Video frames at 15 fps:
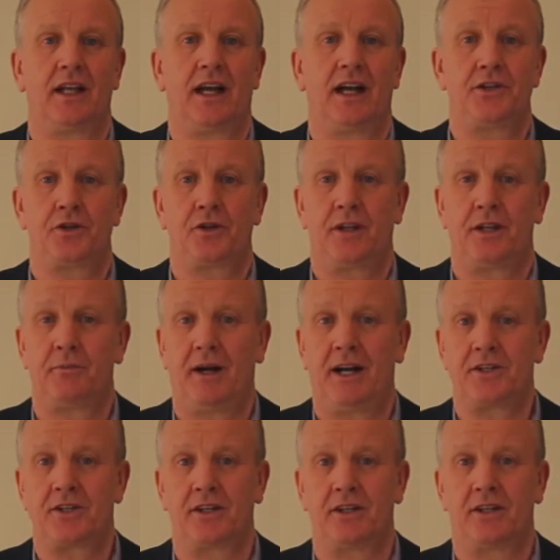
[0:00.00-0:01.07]
as you can
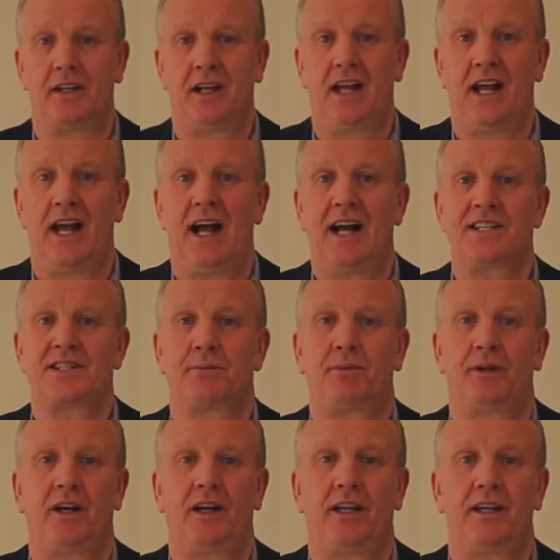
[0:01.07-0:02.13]
imagine, and
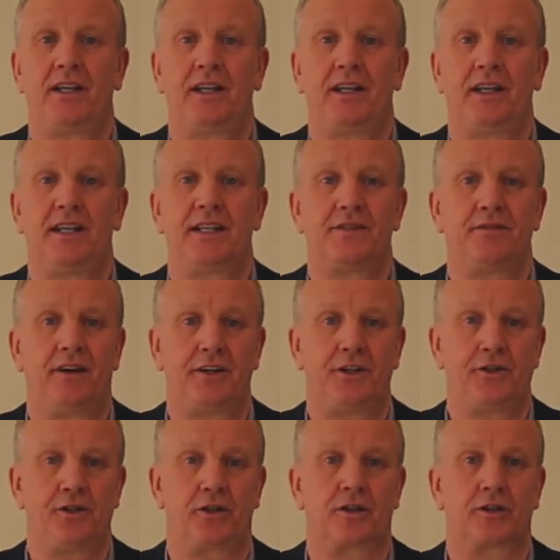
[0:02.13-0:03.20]
supply is very
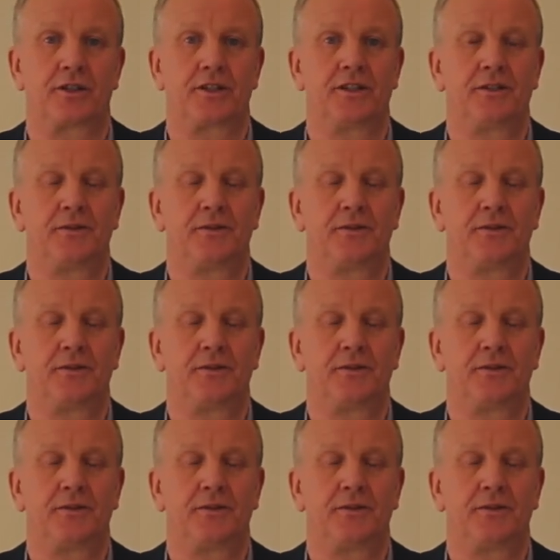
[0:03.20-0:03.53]
short.